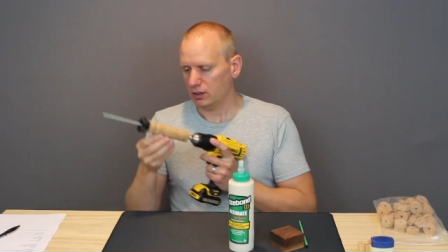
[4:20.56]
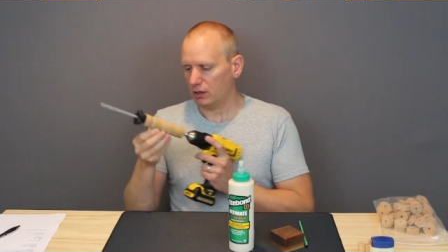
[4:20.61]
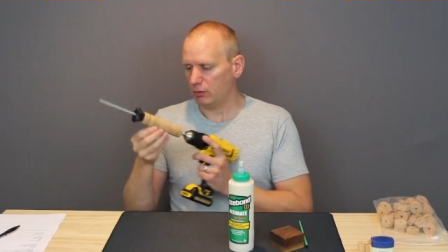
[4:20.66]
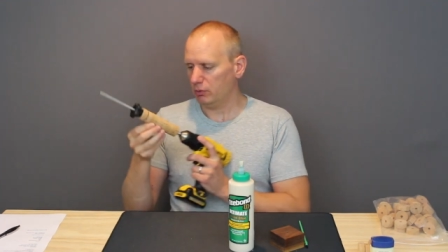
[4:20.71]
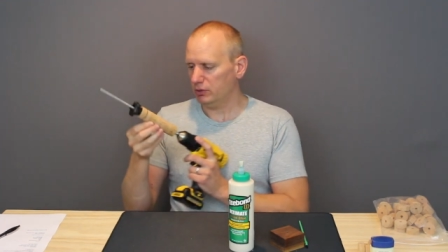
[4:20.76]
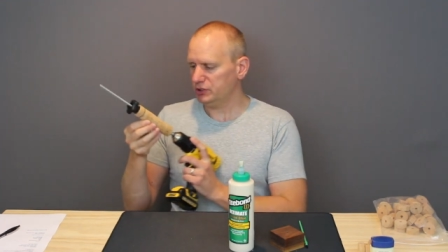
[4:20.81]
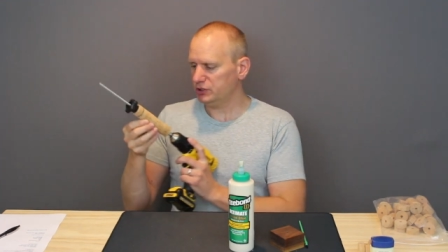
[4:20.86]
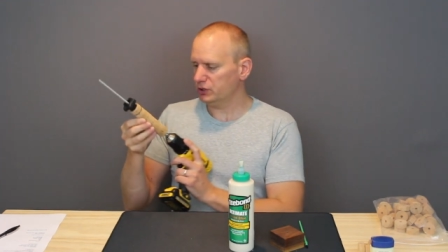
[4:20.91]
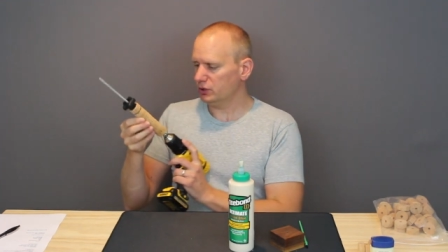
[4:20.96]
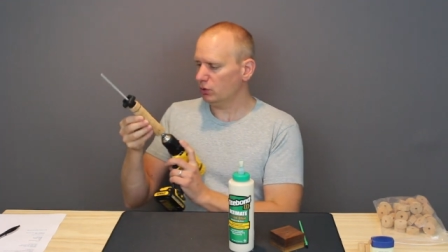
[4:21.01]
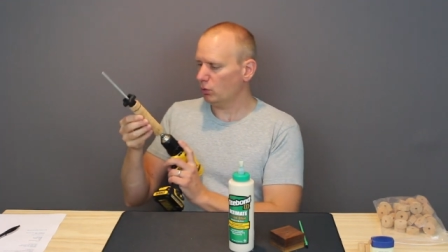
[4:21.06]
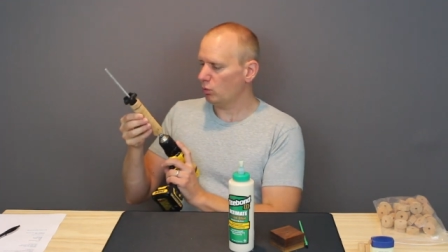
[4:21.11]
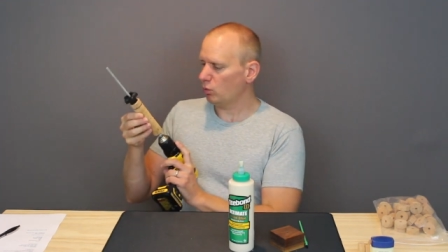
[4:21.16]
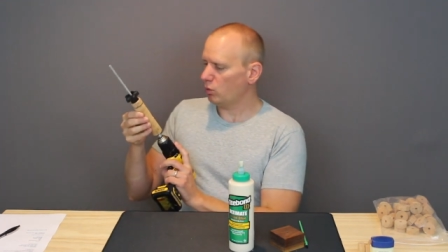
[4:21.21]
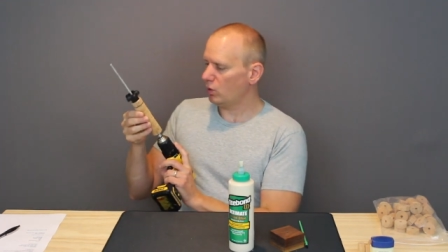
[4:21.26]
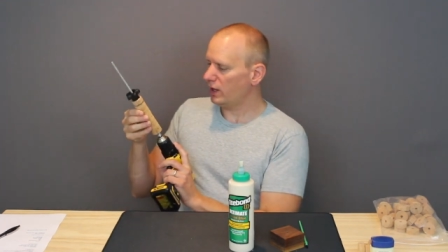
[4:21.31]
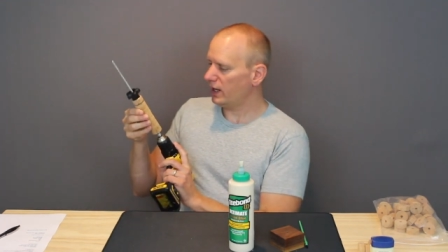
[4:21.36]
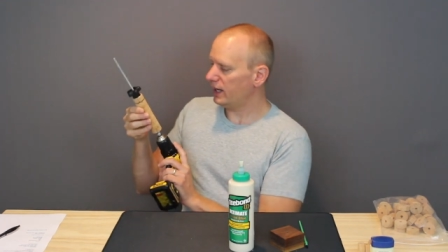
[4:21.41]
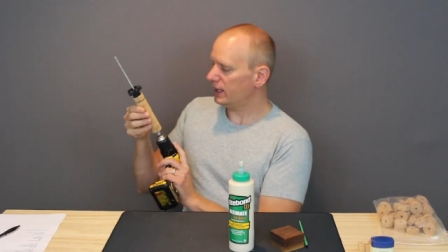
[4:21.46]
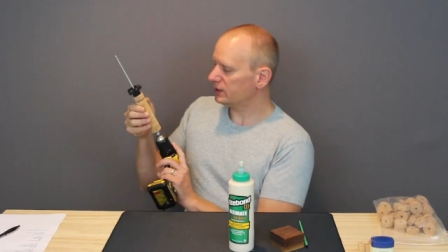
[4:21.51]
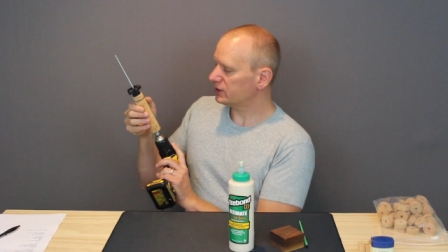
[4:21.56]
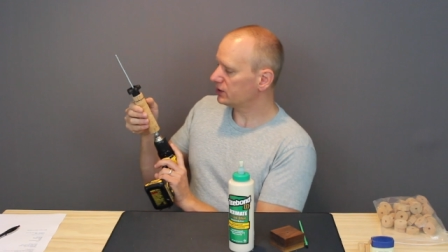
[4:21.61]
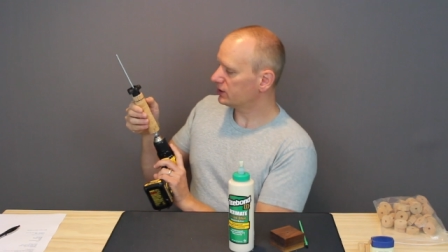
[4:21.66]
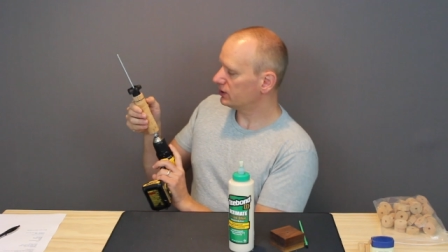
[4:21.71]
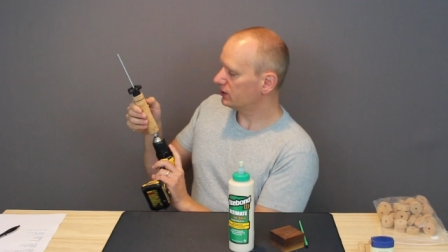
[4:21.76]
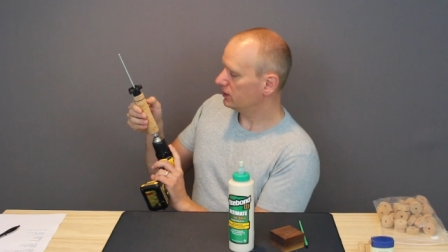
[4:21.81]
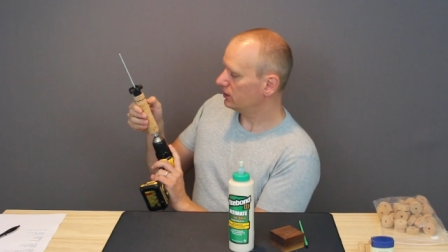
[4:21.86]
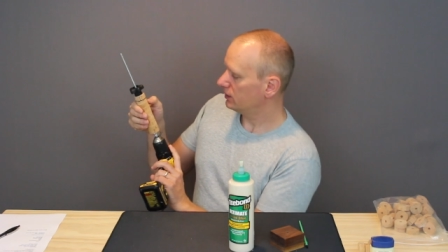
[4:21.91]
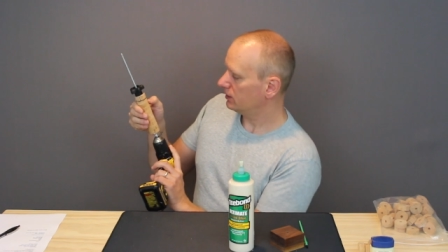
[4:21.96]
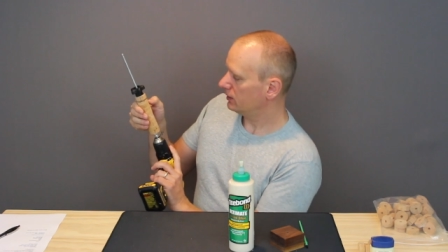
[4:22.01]
I want you to
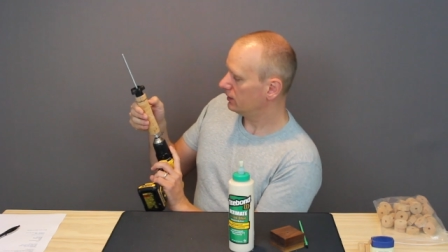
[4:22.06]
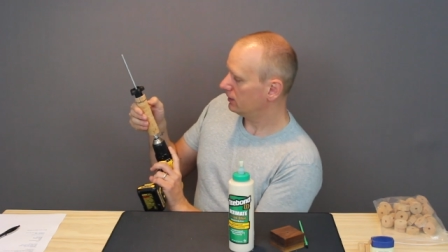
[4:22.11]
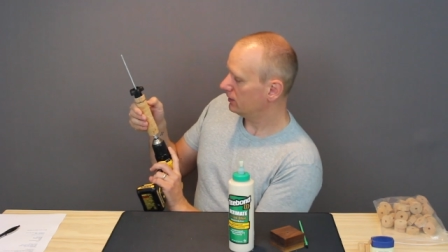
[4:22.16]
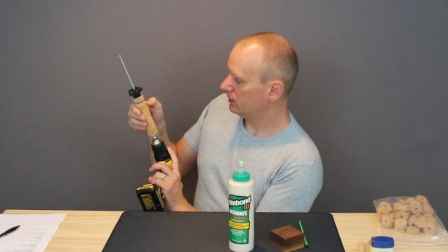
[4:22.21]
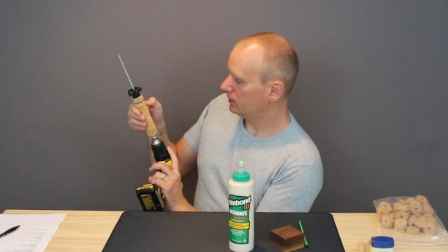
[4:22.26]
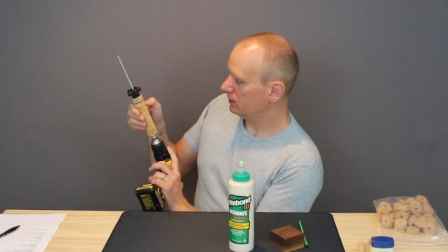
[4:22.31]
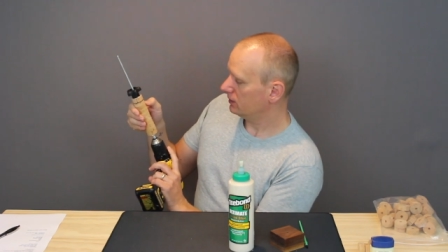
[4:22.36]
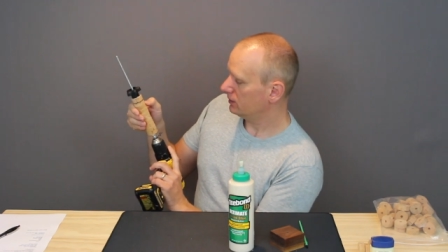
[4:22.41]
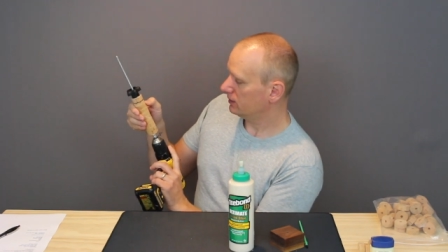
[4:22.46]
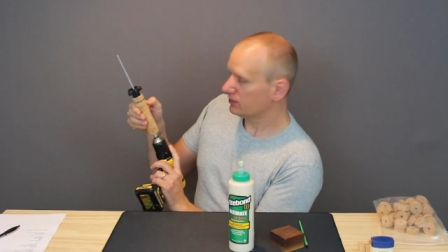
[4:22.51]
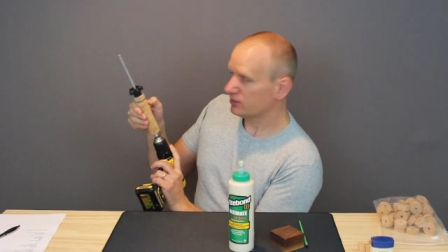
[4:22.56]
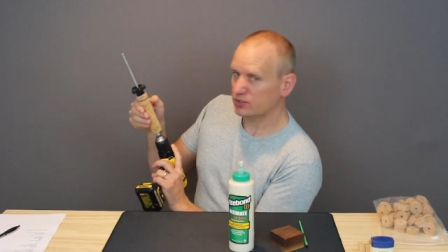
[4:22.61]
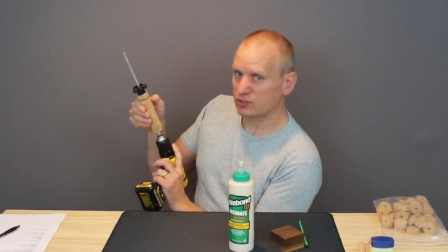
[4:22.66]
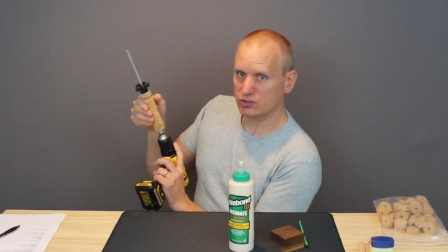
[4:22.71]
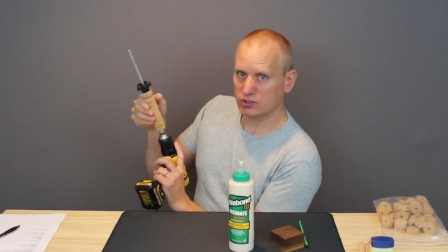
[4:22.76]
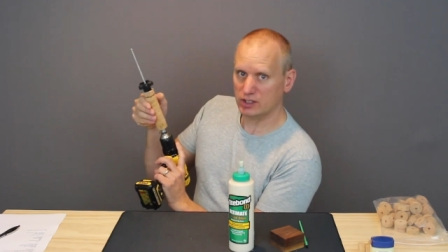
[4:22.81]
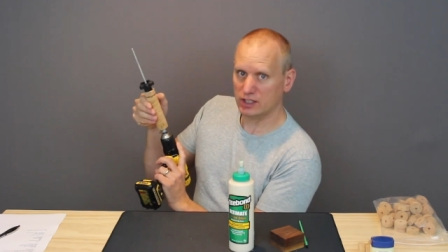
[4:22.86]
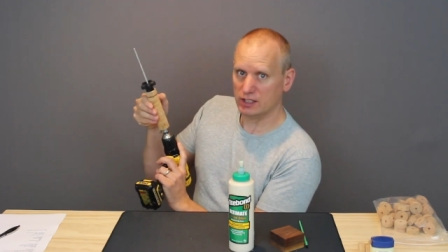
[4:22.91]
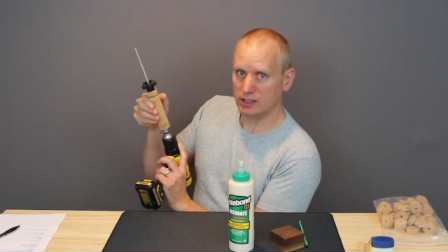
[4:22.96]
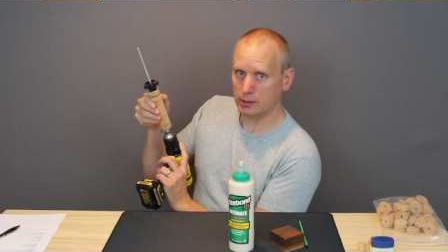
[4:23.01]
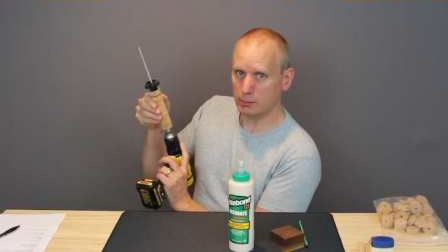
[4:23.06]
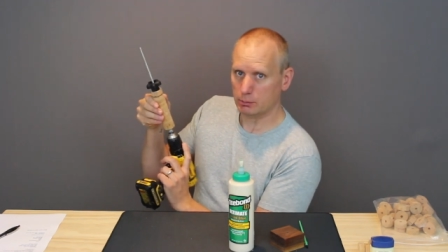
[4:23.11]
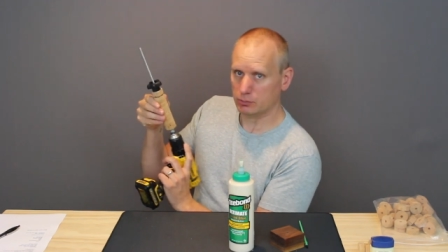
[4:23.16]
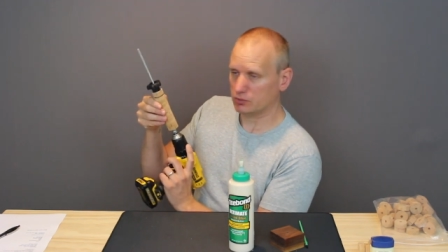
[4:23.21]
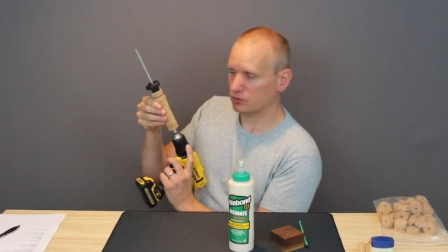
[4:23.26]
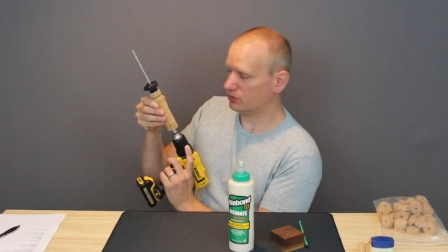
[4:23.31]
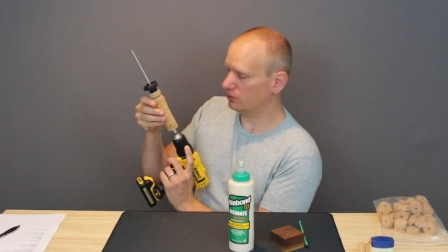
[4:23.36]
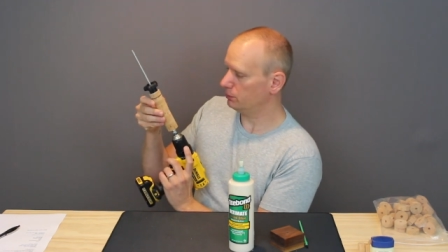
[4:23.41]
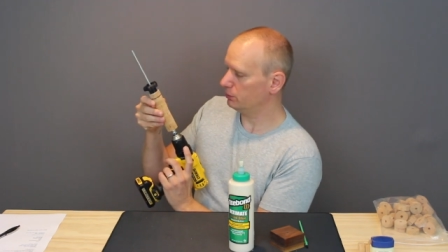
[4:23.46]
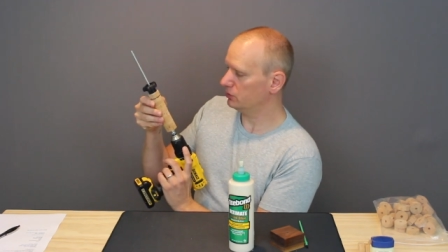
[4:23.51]
watch the
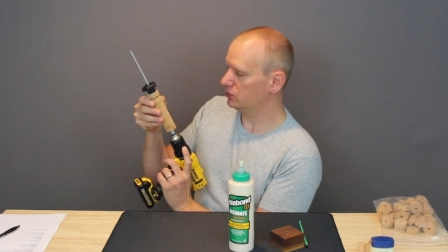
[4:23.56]
seams